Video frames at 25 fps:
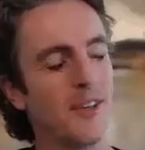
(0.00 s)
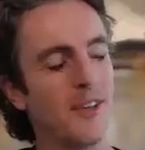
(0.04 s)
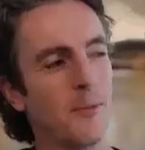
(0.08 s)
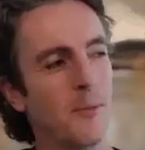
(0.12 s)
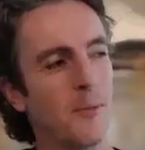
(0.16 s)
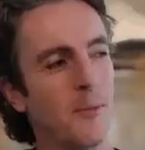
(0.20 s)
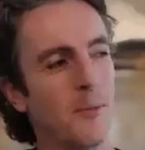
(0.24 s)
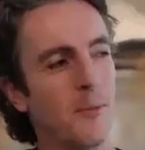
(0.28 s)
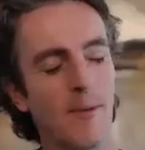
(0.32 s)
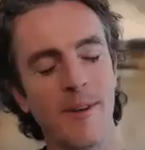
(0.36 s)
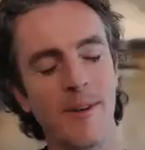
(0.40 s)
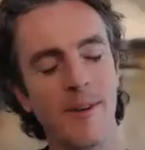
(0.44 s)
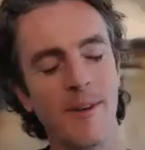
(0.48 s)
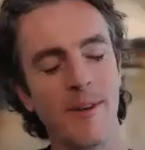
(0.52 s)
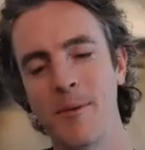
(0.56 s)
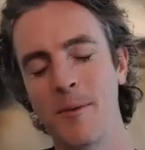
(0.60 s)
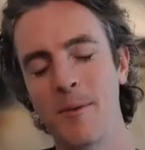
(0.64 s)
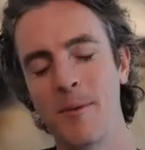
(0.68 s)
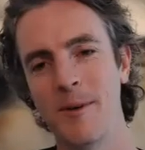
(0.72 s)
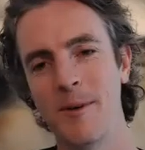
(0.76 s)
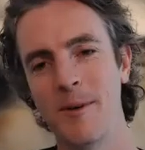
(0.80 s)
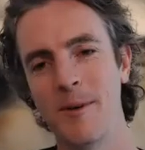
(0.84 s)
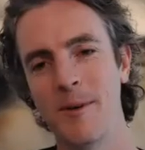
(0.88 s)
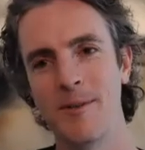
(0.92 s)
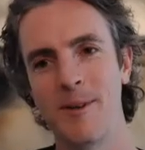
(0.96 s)
thing we
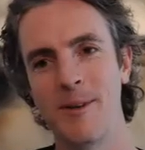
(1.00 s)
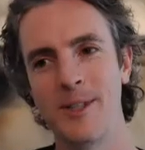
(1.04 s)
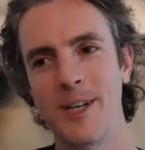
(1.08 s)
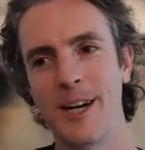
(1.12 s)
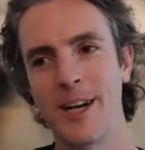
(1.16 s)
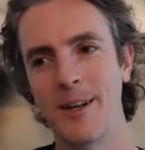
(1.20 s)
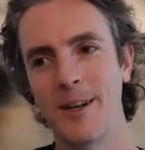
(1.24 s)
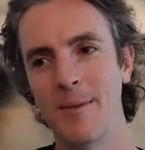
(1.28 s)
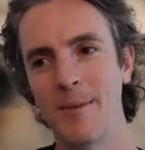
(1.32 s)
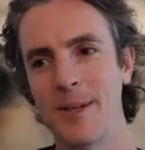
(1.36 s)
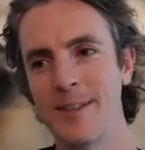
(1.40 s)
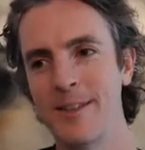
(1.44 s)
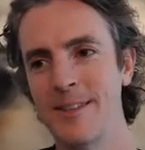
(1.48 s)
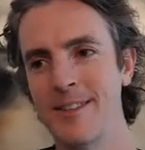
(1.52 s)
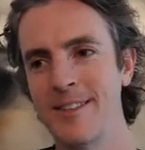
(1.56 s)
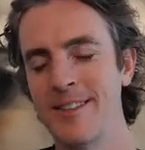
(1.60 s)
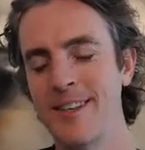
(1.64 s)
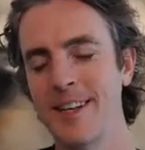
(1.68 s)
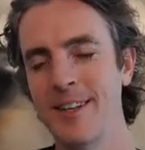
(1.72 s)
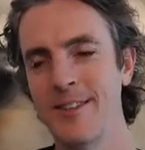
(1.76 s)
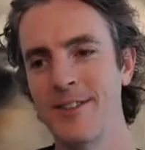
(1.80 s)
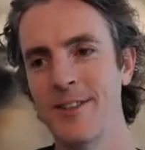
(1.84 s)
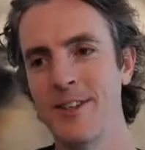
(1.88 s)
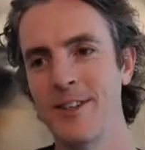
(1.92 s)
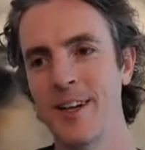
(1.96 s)
were chatting about
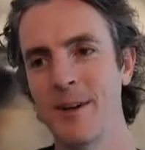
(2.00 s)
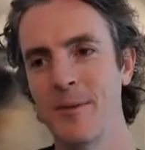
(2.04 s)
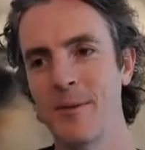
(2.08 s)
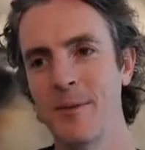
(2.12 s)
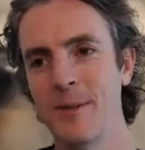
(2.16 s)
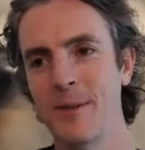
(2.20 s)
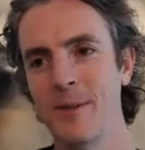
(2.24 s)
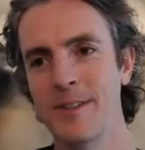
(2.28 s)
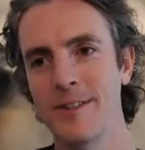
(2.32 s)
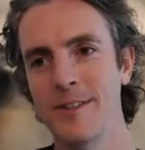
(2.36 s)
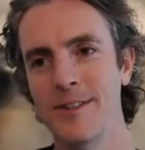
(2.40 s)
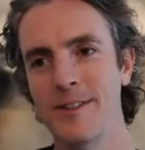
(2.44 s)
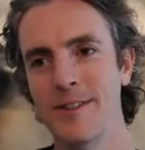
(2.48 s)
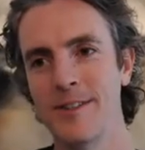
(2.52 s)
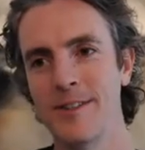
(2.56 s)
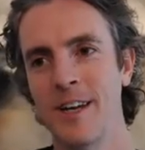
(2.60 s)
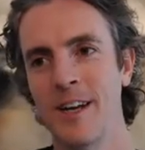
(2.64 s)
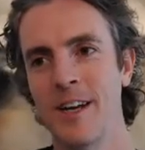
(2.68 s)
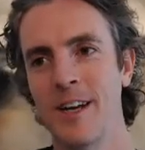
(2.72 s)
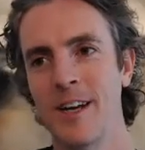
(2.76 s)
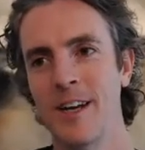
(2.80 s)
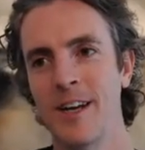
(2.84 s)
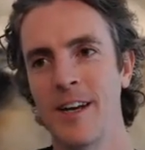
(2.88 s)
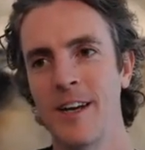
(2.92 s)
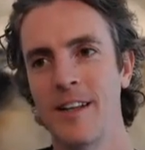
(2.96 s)
this yesterday, which is
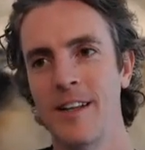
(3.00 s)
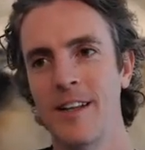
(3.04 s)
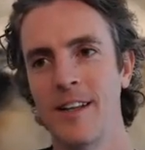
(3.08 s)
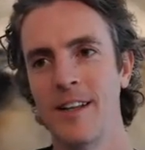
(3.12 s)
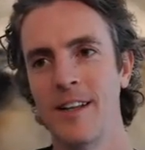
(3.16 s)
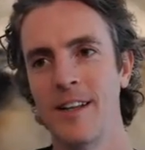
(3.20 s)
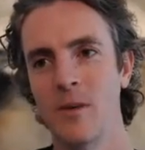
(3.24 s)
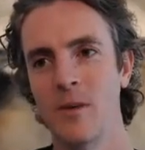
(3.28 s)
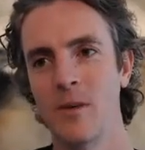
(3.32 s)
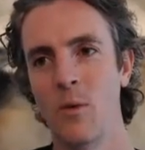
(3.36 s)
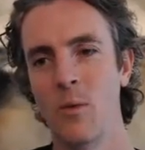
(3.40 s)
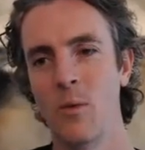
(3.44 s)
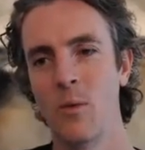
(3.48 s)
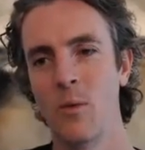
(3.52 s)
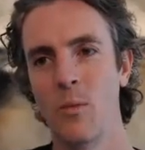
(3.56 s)
like,